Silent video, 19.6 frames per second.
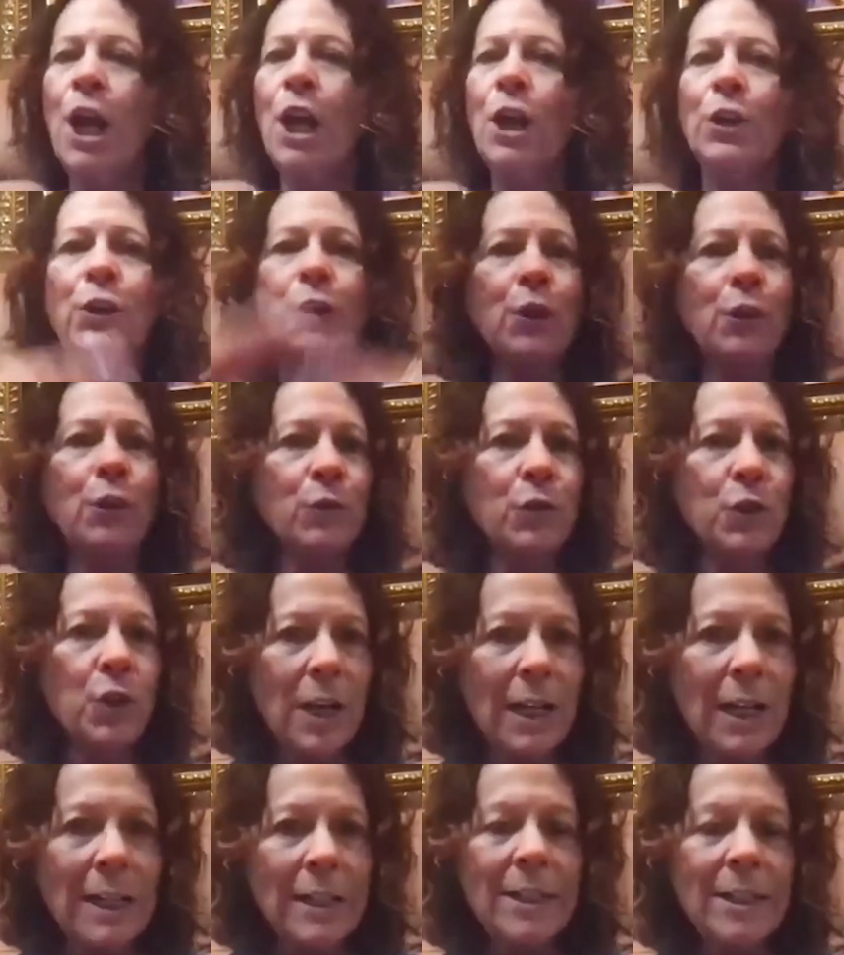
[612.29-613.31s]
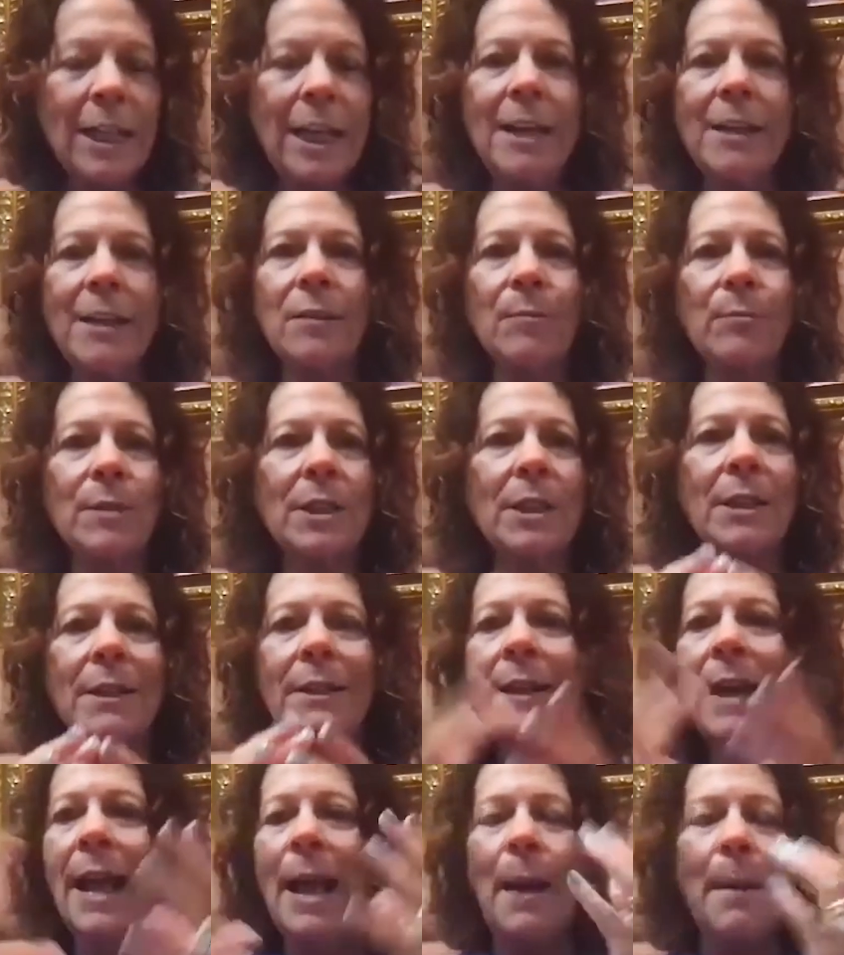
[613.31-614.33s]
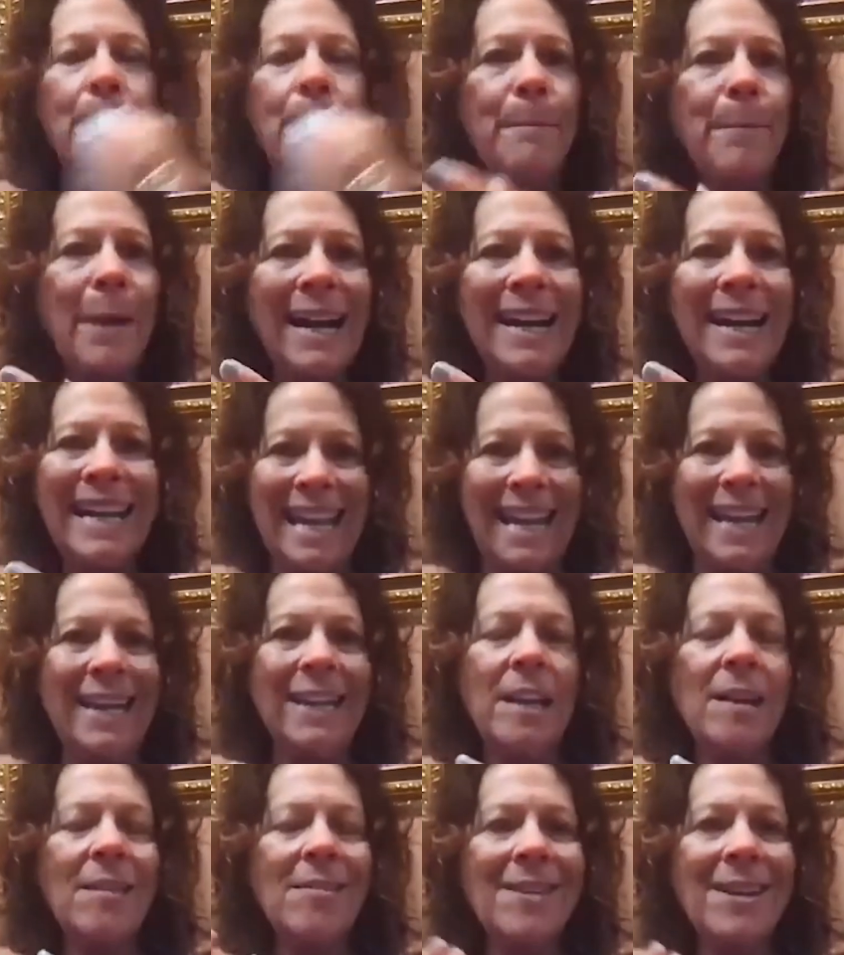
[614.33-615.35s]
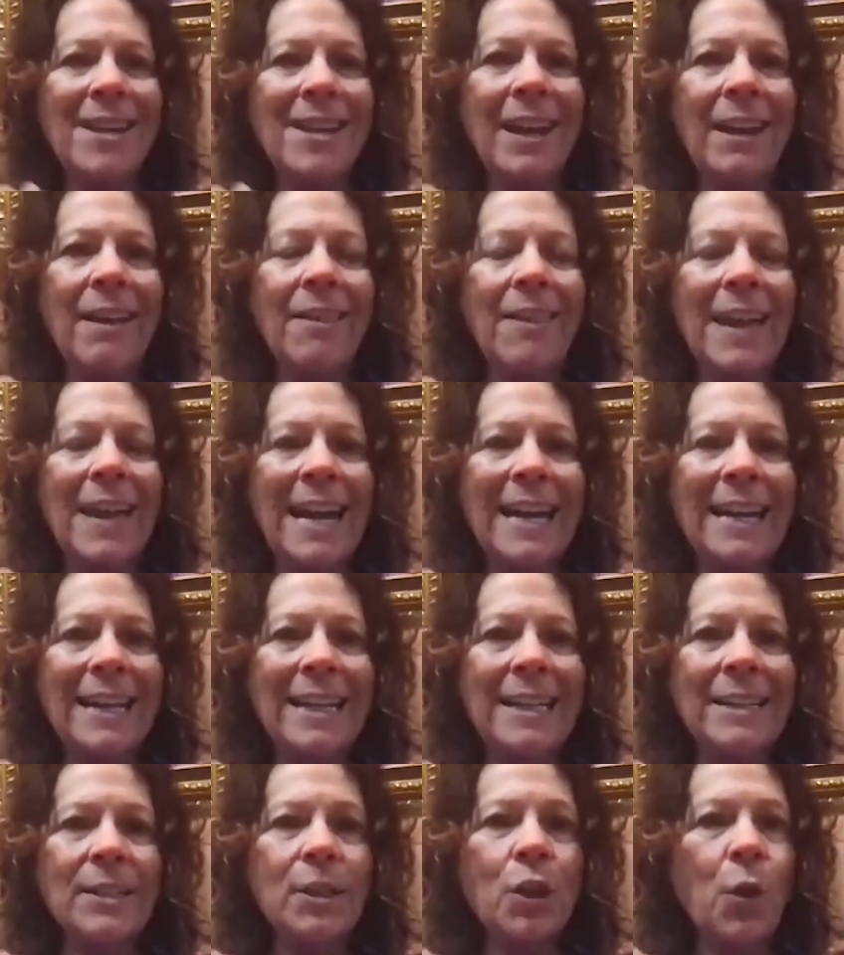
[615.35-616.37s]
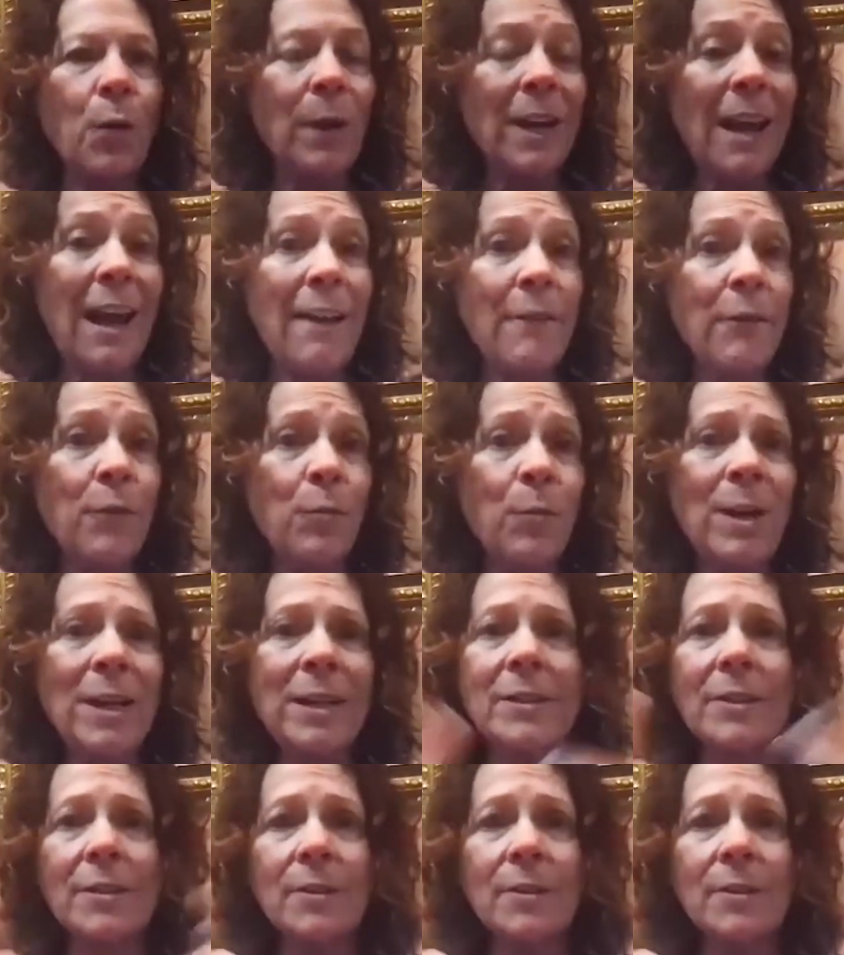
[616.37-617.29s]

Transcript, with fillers: You don't try and take them to buy anything that is going to have a risk.